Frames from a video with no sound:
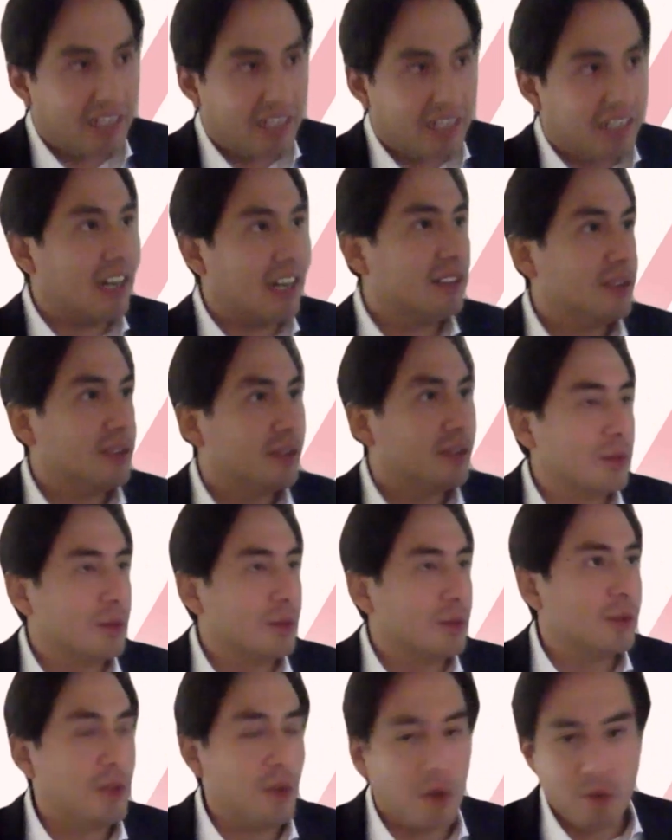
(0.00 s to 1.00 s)
Claire
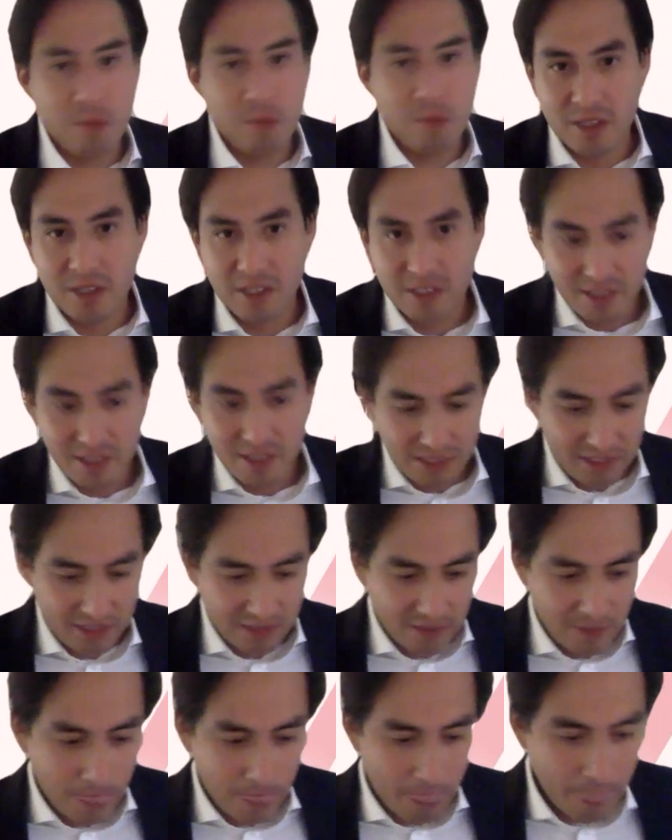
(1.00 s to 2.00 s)
to join me
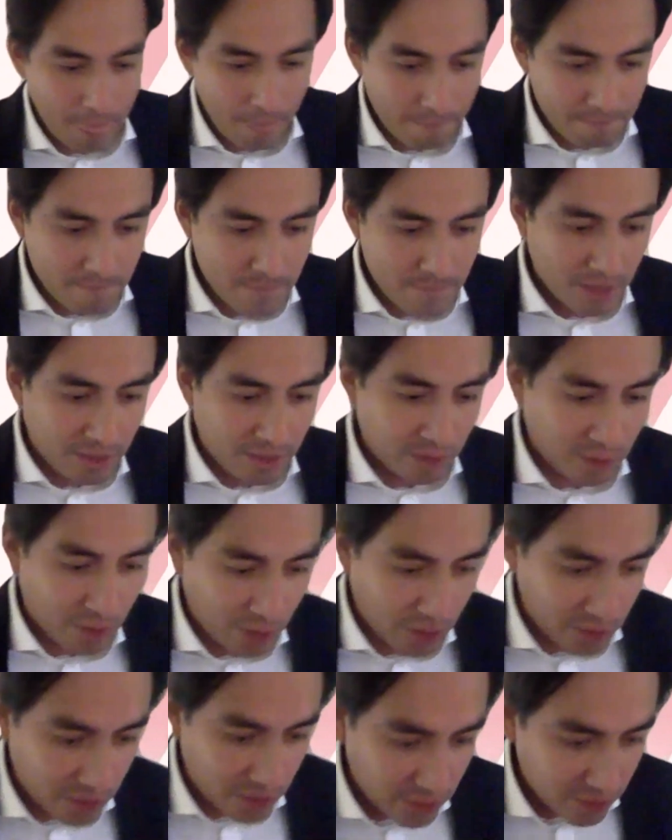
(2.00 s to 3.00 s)
in the
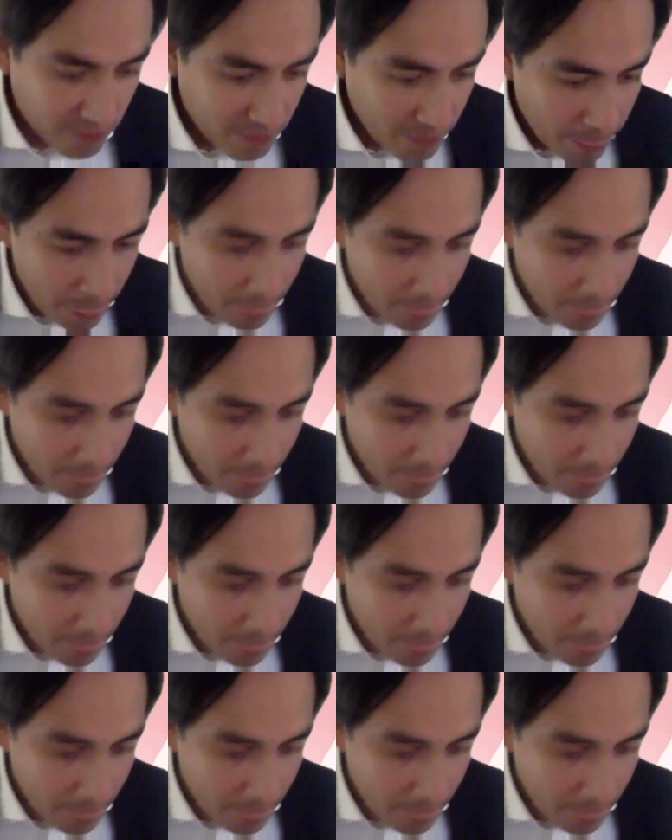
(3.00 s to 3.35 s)
discussion.